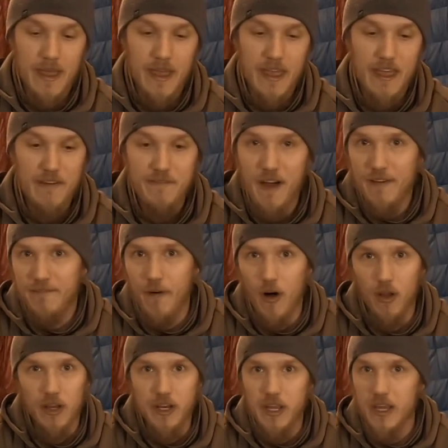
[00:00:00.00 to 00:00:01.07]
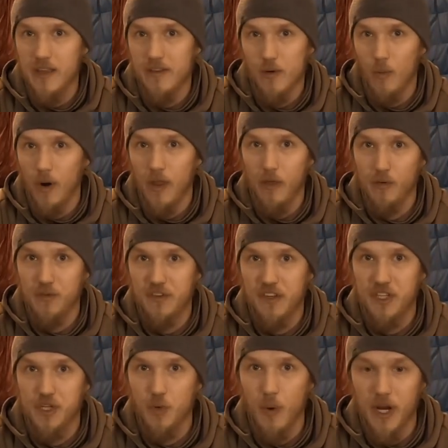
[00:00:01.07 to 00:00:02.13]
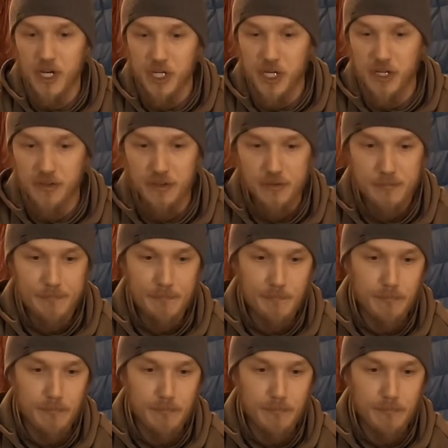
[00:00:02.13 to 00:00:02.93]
If I fall into either one of those situations,